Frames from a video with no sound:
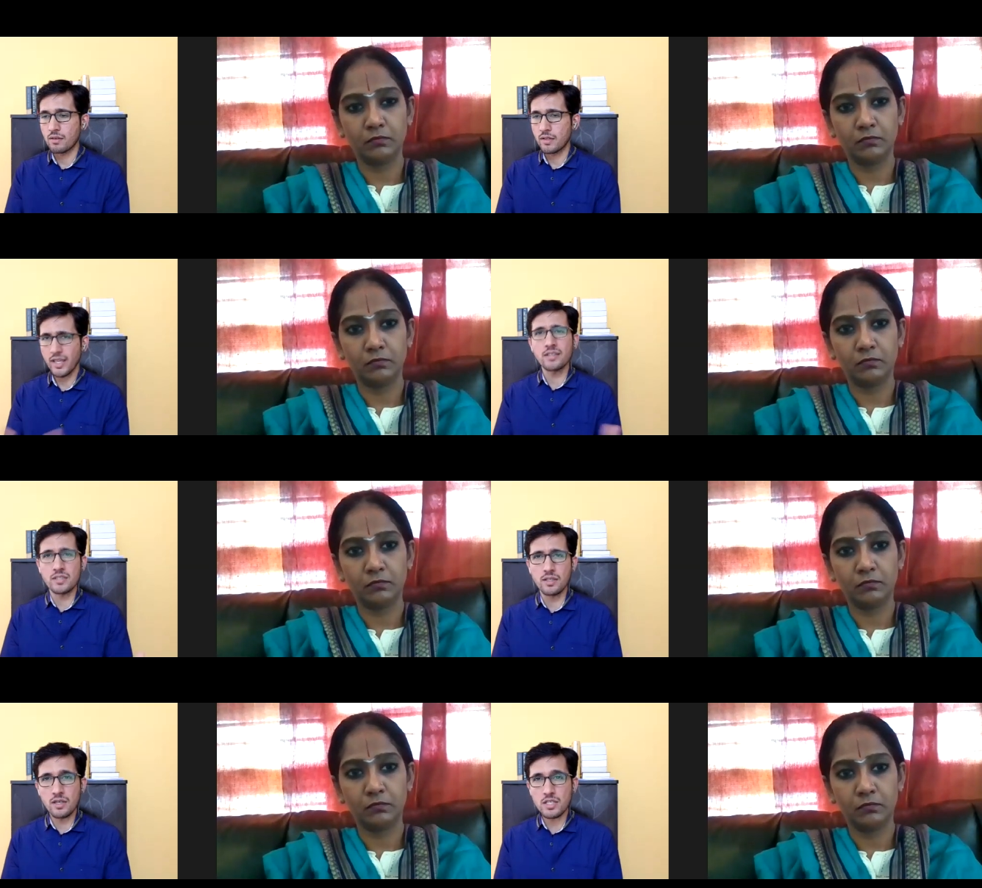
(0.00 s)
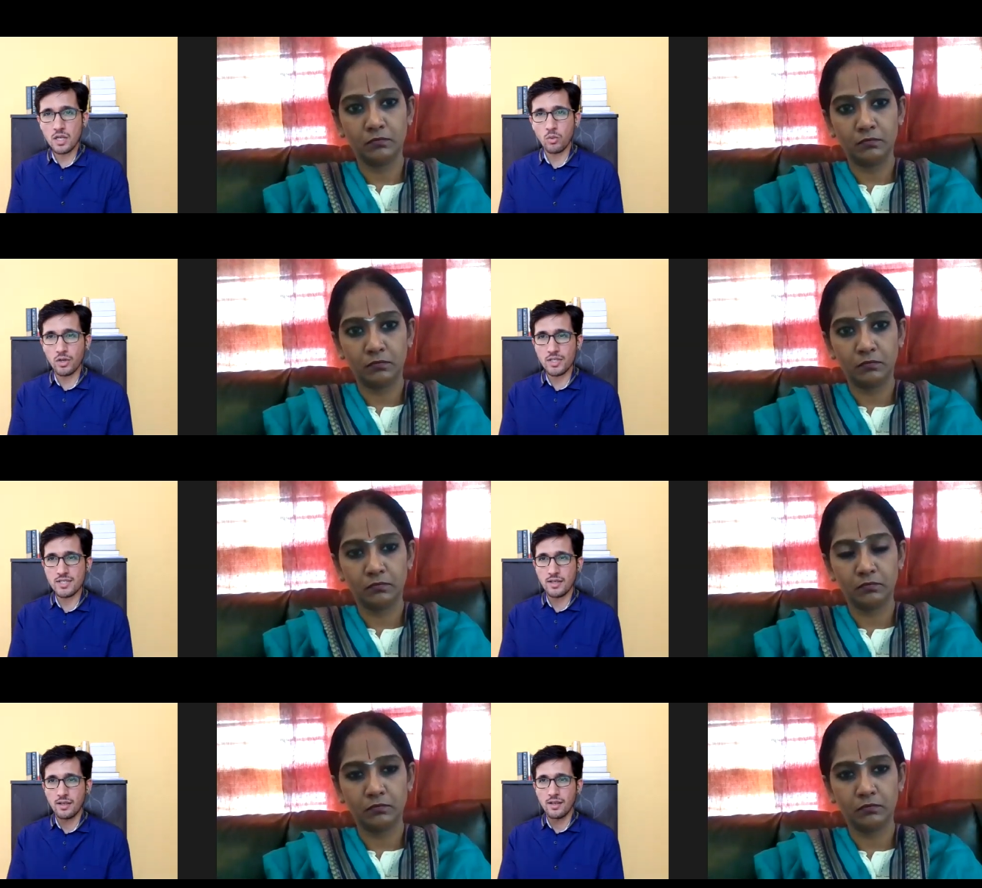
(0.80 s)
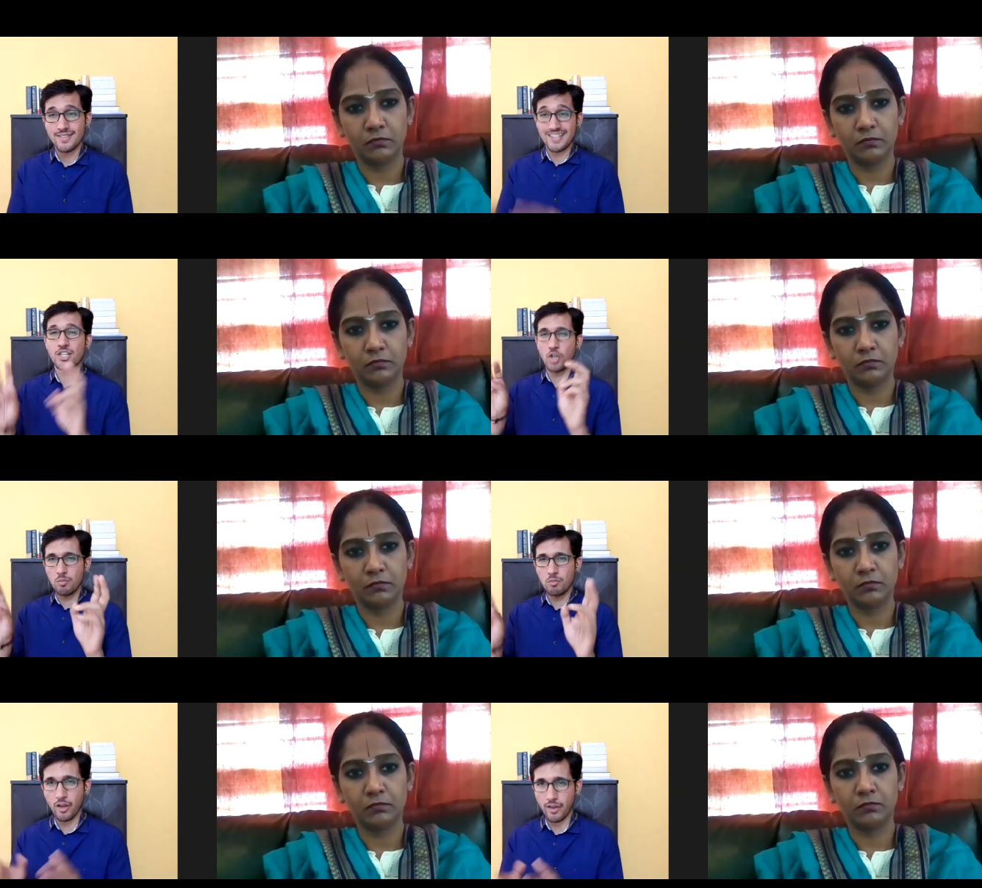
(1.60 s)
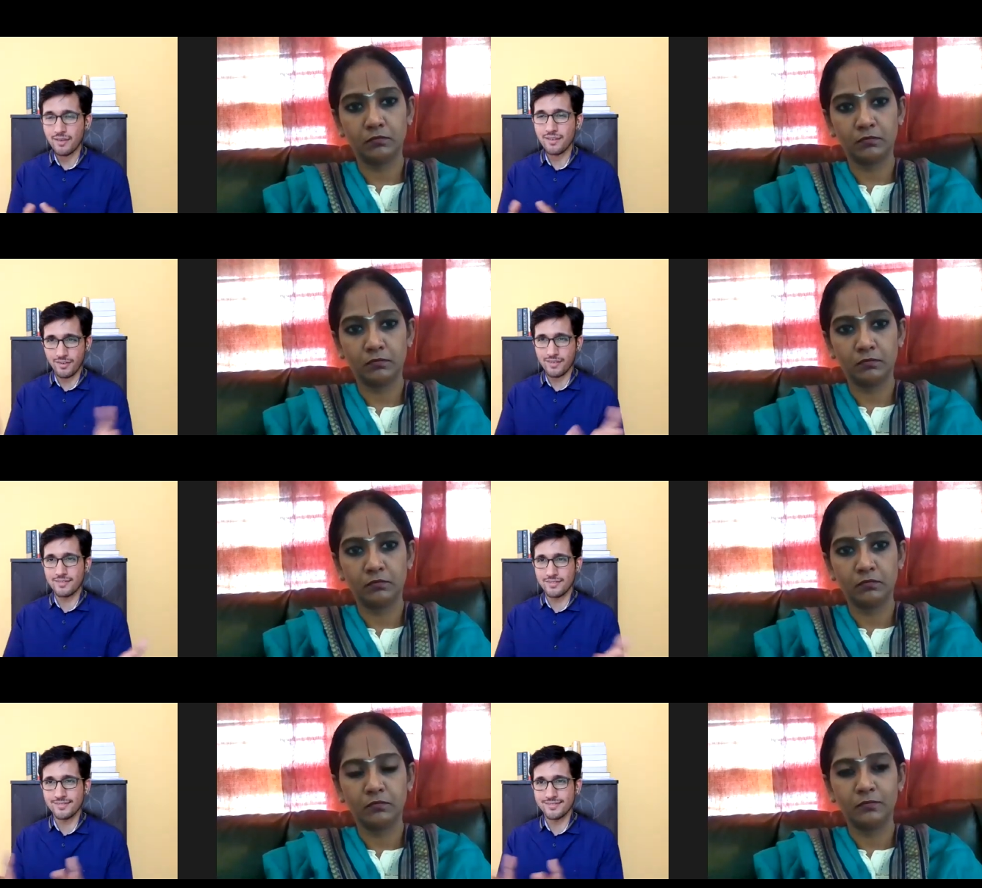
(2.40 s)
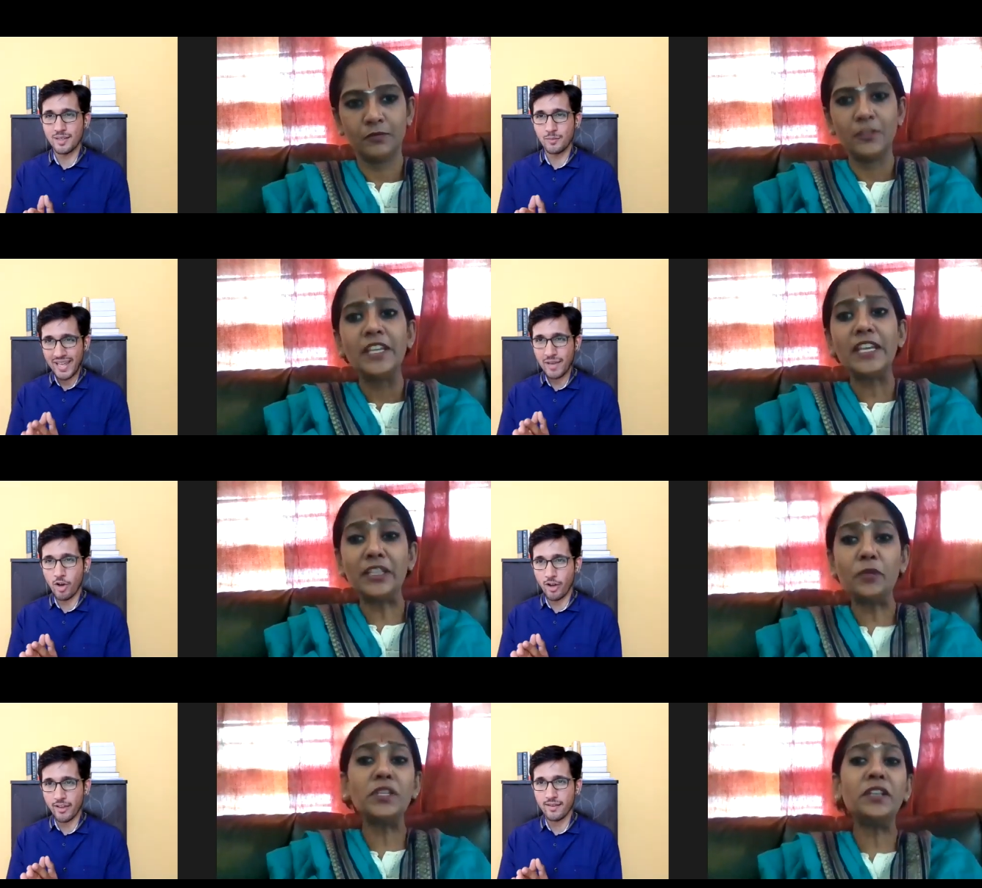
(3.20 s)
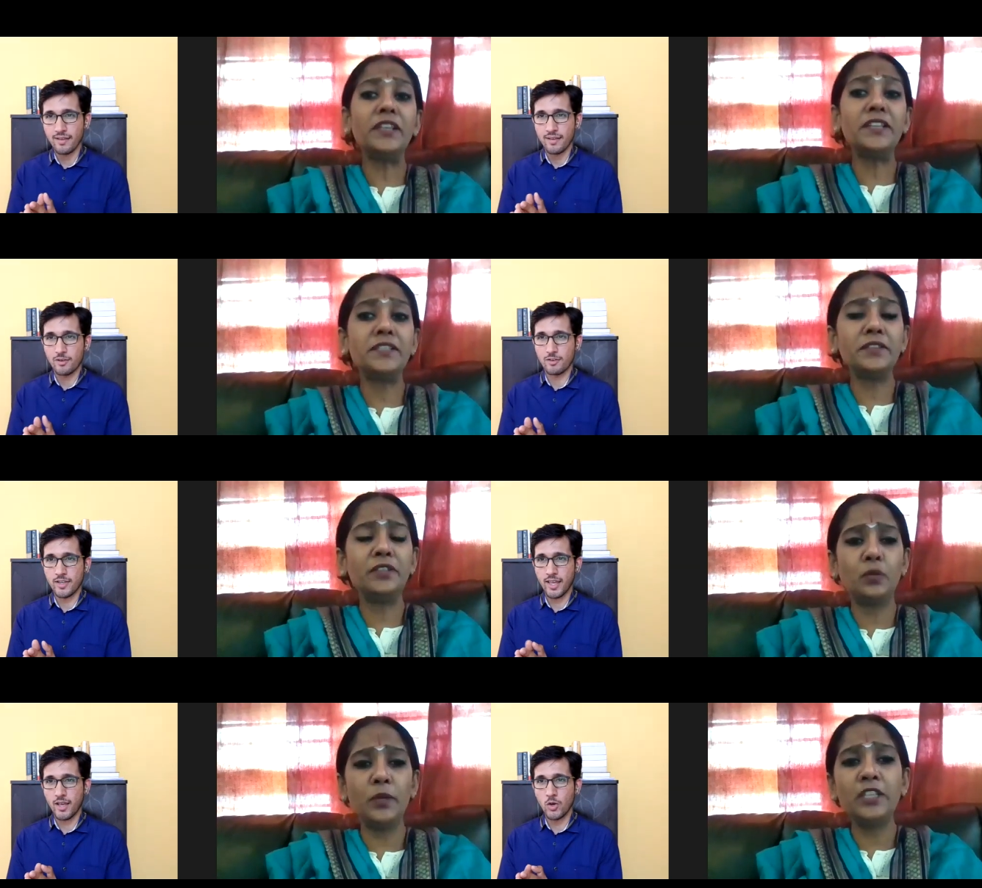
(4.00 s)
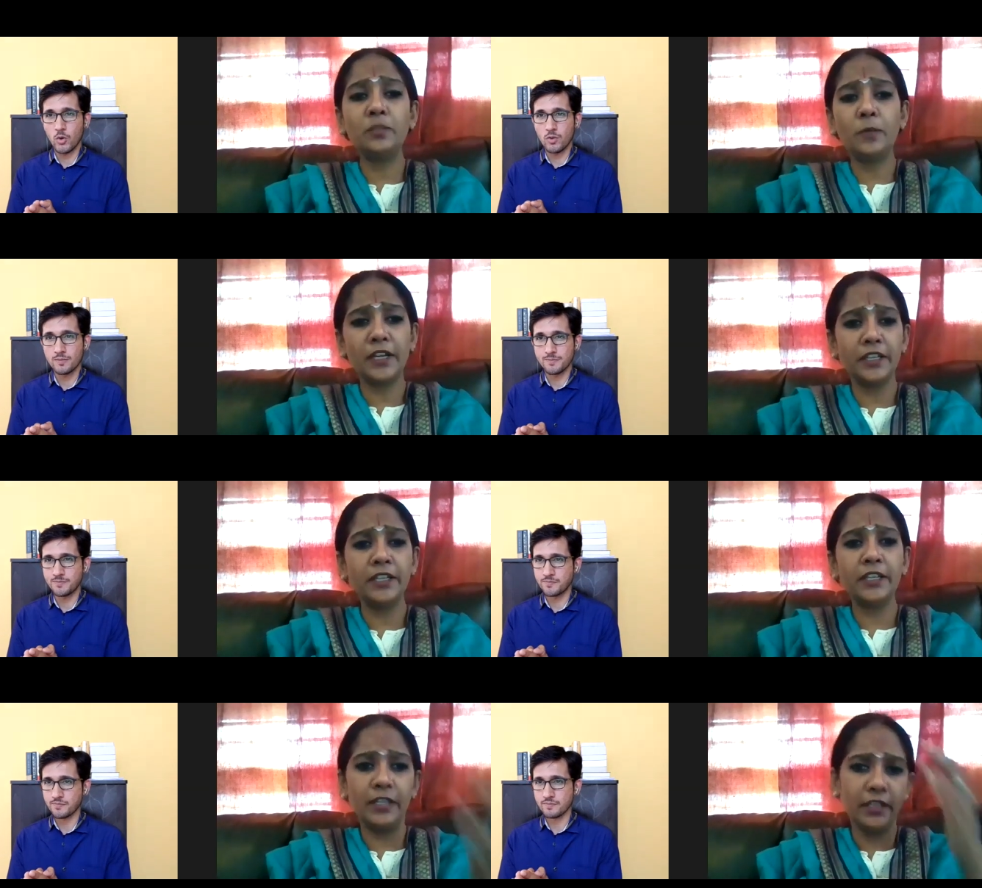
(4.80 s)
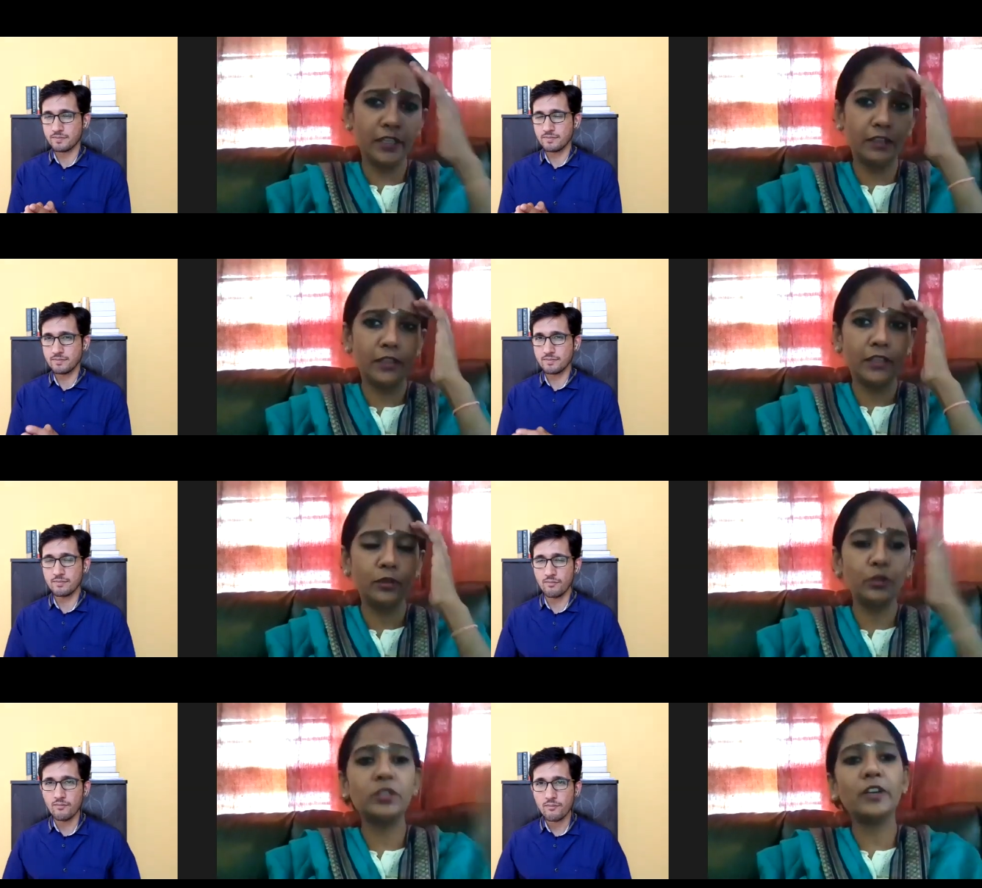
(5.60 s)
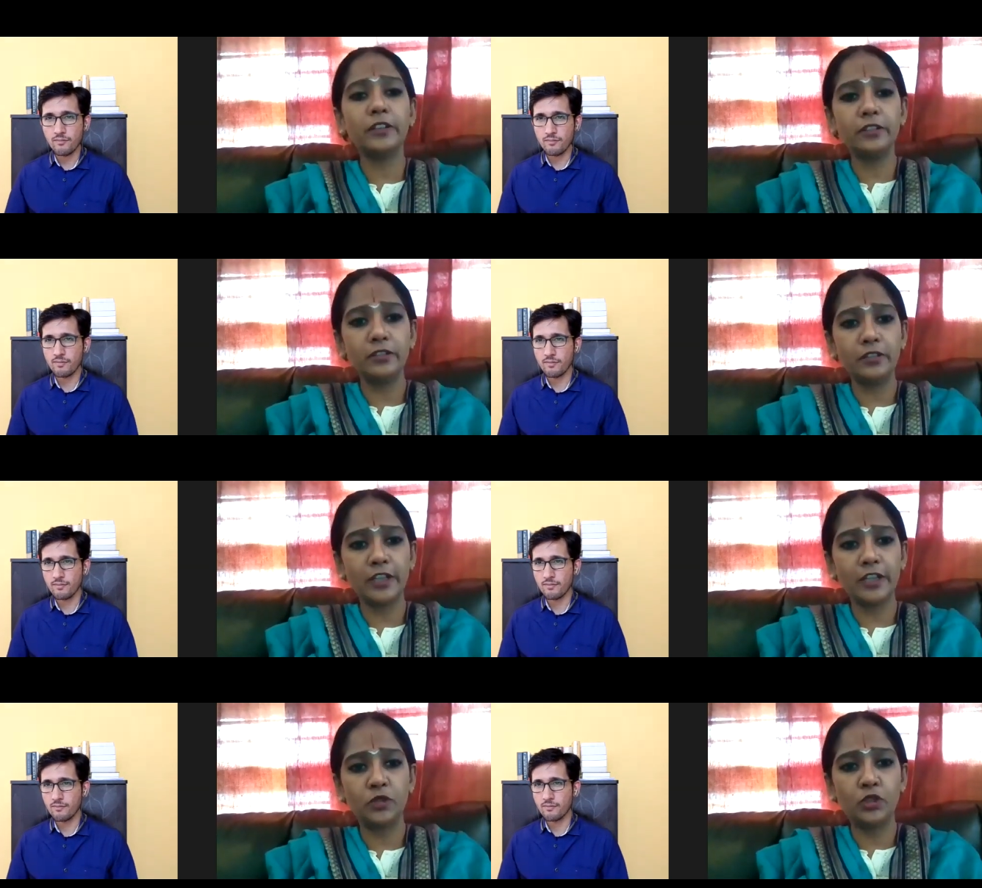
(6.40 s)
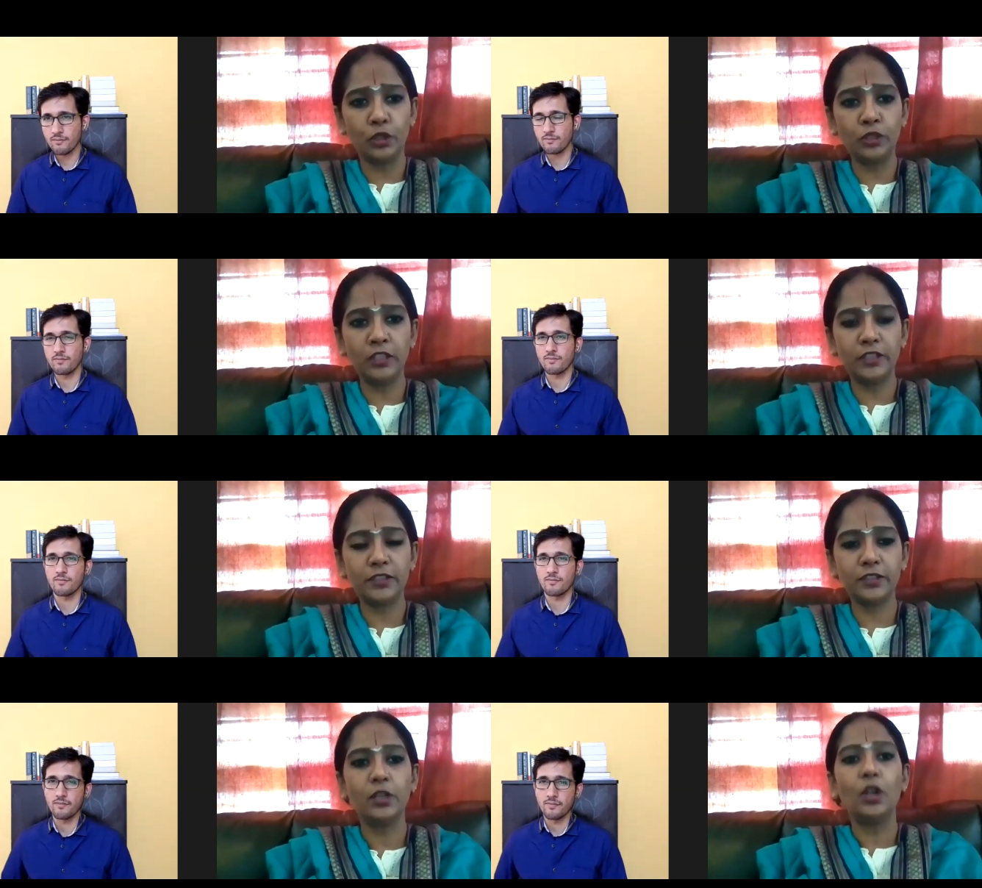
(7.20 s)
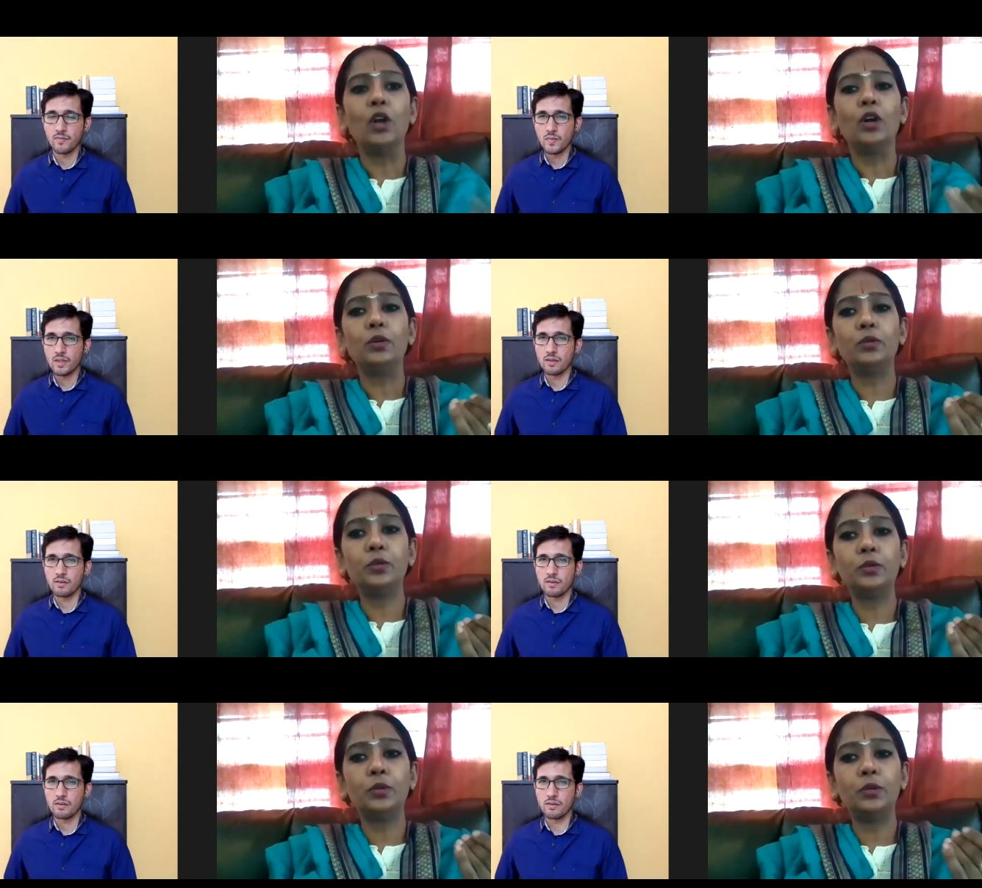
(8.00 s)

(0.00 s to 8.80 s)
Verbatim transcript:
Speaker 1: yes, Krishna was such a tomboy or a playboy.
Speaker 2: Yeah, there was a recent okay. tweet by a Hindustan Times journalist who,